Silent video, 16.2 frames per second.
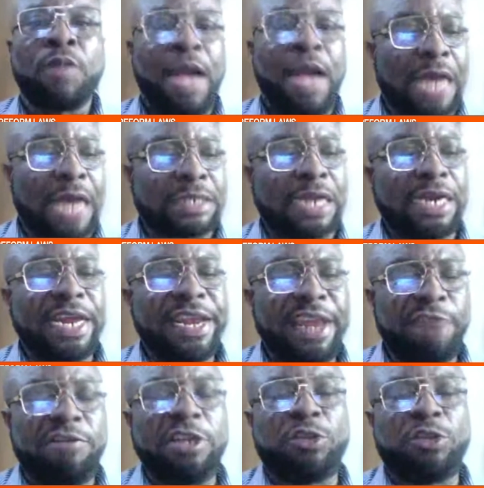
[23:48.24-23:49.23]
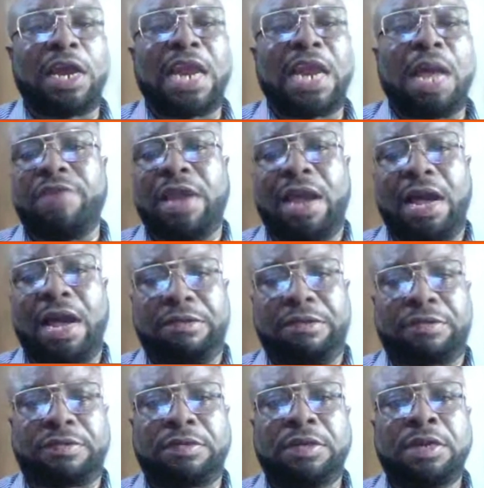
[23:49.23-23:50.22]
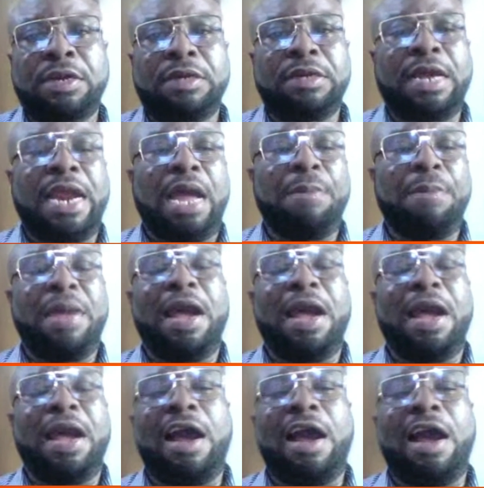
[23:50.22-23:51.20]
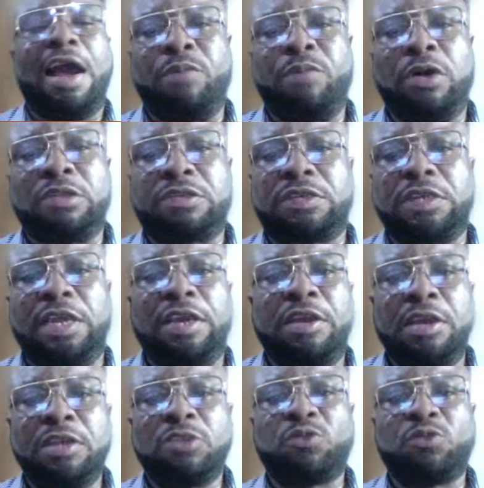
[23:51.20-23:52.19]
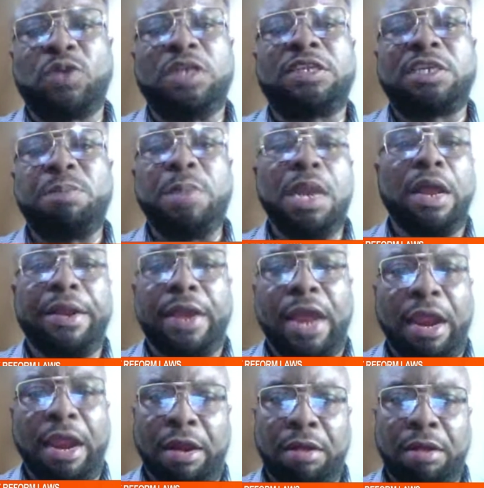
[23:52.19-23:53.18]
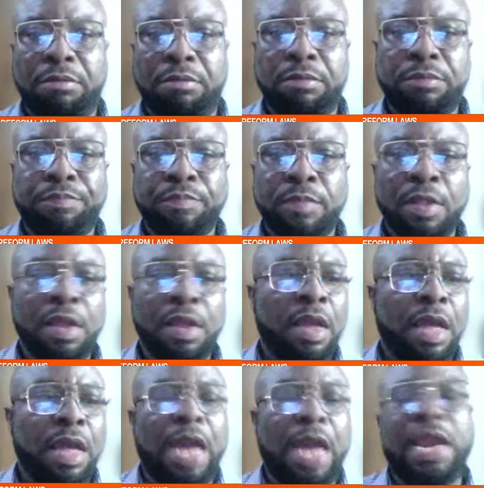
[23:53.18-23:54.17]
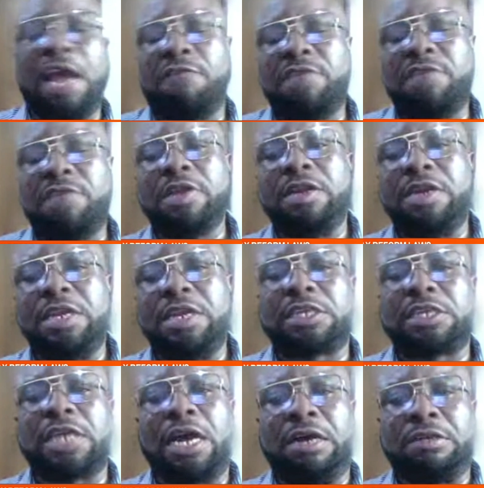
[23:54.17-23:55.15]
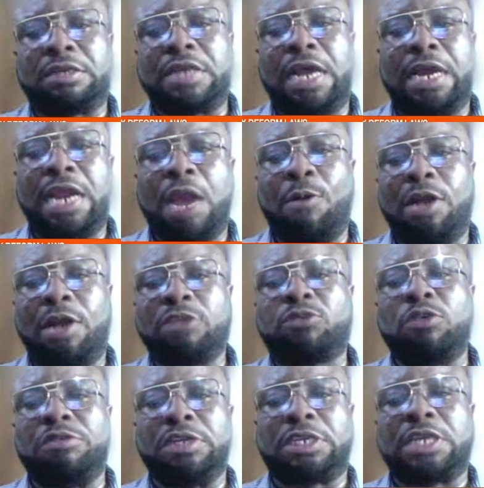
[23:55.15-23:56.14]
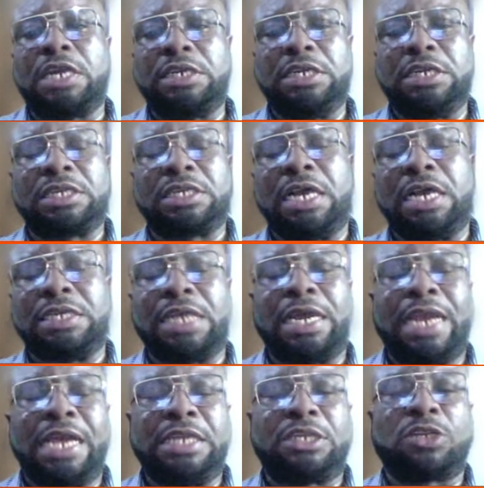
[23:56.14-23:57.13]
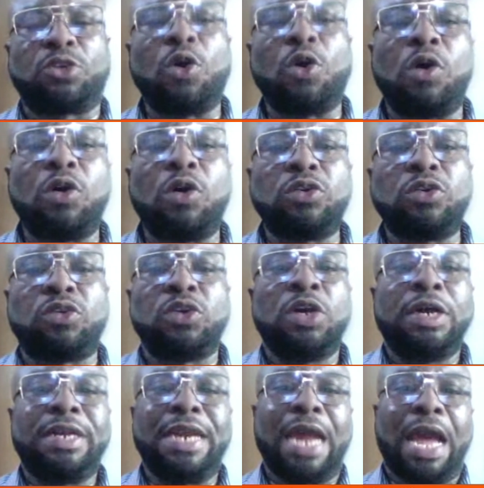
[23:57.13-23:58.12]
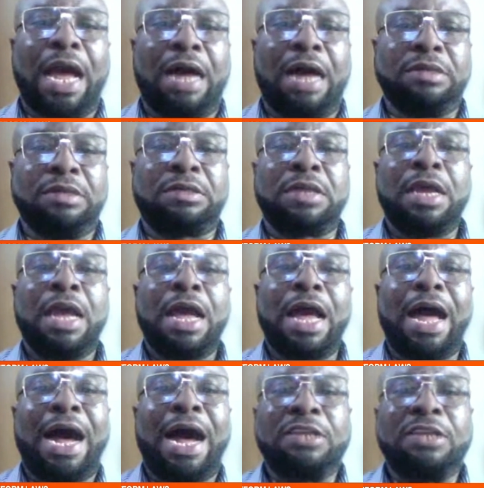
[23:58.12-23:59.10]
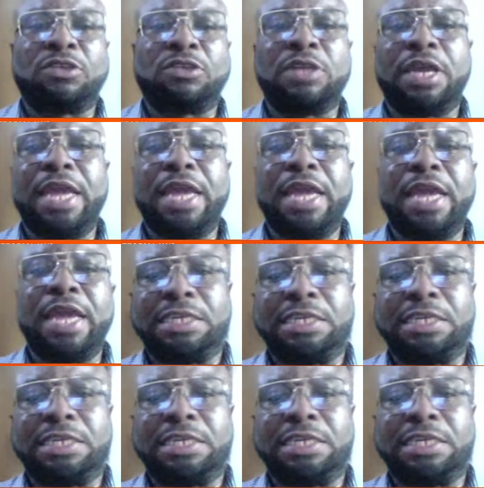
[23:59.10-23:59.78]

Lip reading: an individual, I may have a house that I may have bought, say, 20 million naira. And I've lived in this house, and I want to resell this house, and I sold the house at 18